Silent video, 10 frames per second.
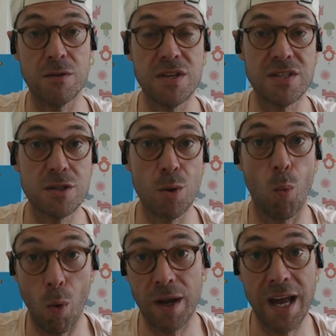This is the
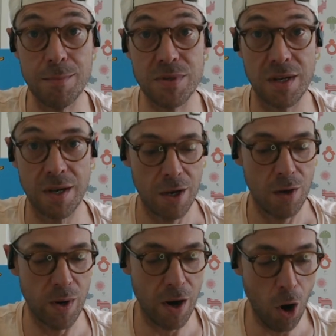War Games
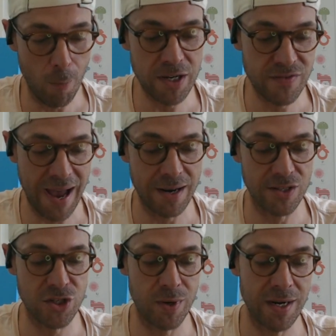where a whole bunch of
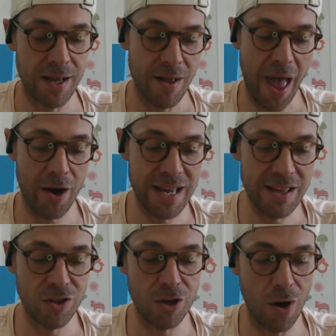analysts are in, and I
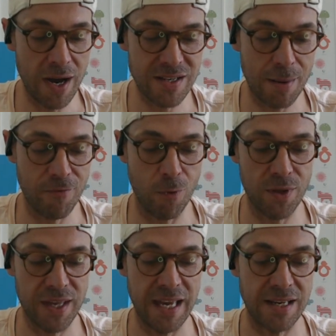hit the guys up for the
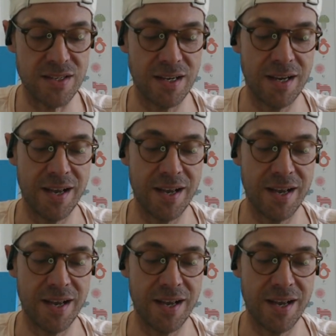Kings.